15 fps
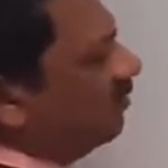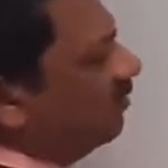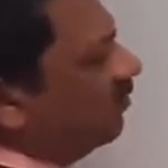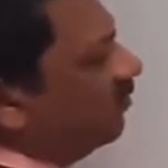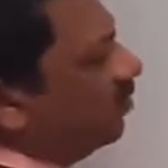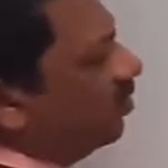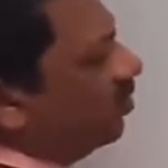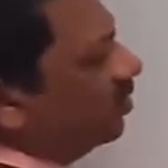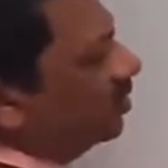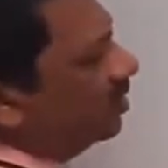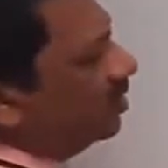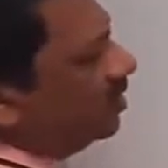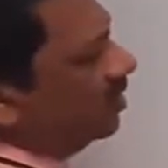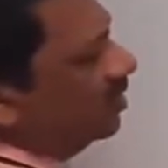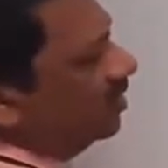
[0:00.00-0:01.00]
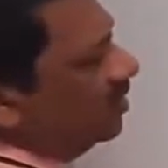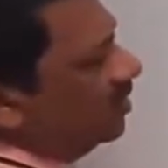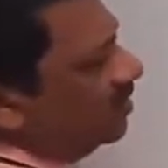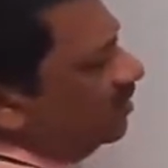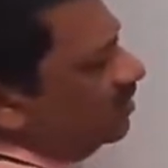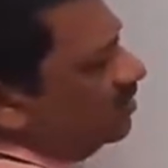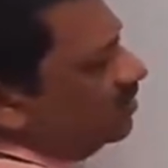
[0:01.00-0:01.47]
fork
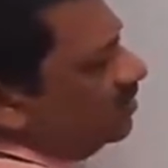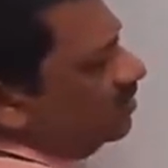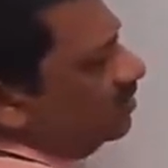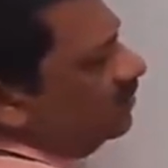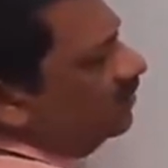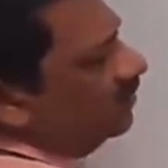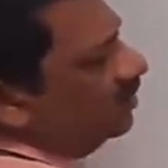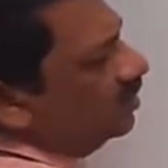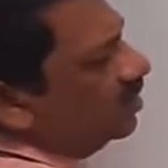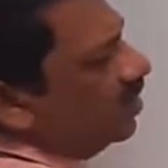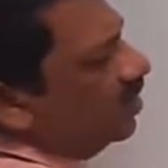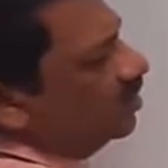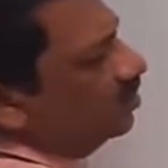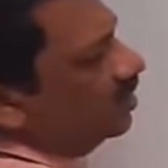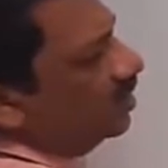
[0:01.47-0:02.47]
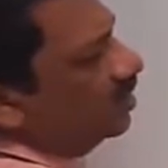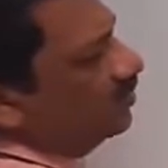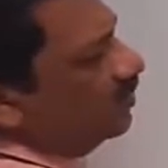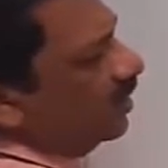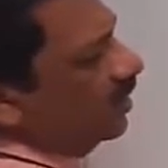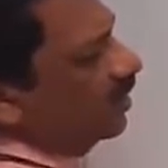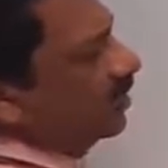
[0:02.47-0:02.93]
without any
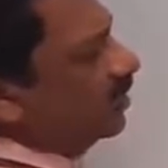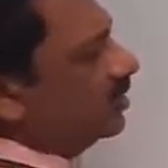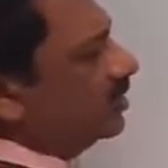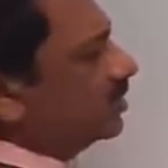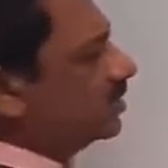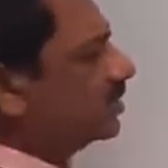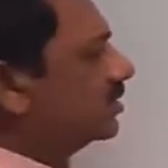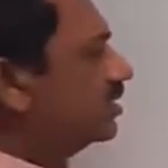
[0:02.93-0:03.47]
parameters.